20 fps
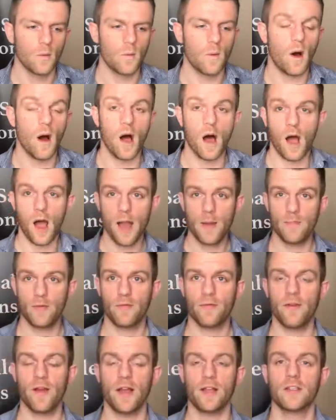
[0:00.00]
What I
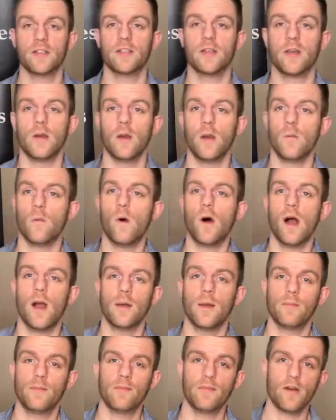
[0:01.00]
prefer to do and what
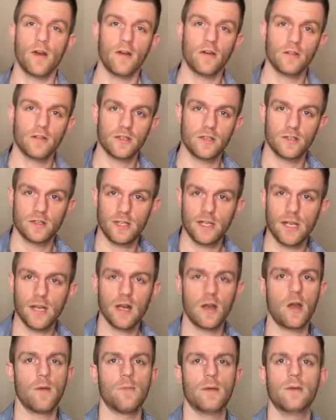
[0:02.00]
I prefer to see a
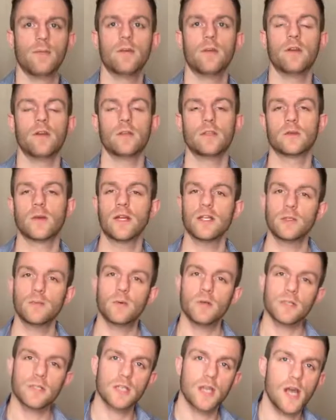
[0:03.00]
lot of people do is to actually
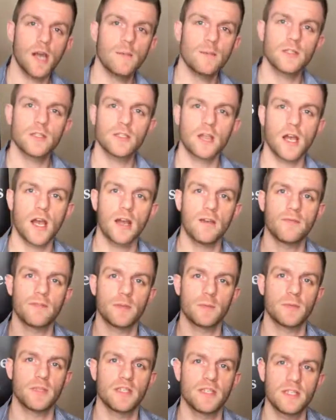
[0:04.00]
put time aside for
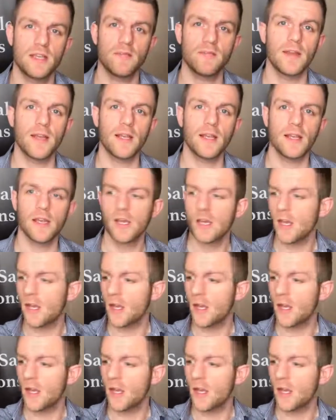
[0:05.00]
specific